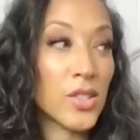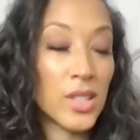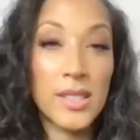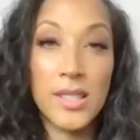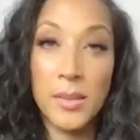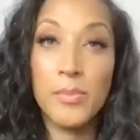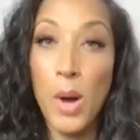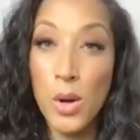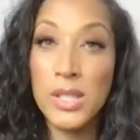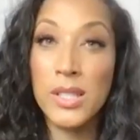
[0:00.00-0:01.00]
she's the
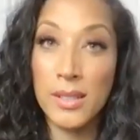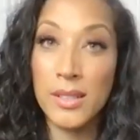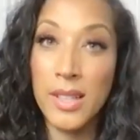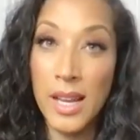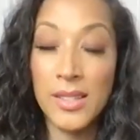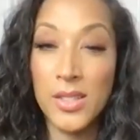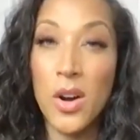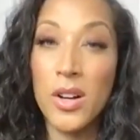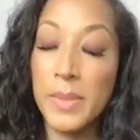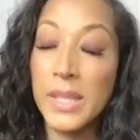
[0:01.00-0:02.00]
most guest
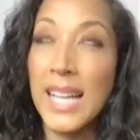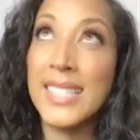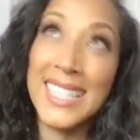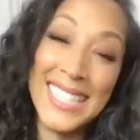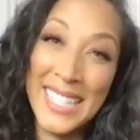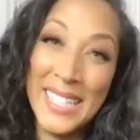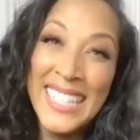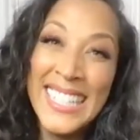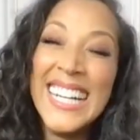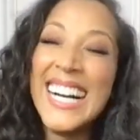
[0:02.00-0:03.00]
starred besides Issa.
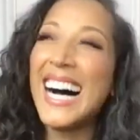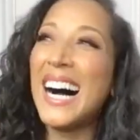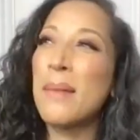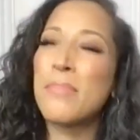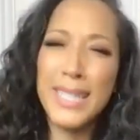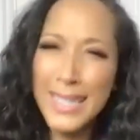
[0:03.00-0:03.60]
Uh, yeah. But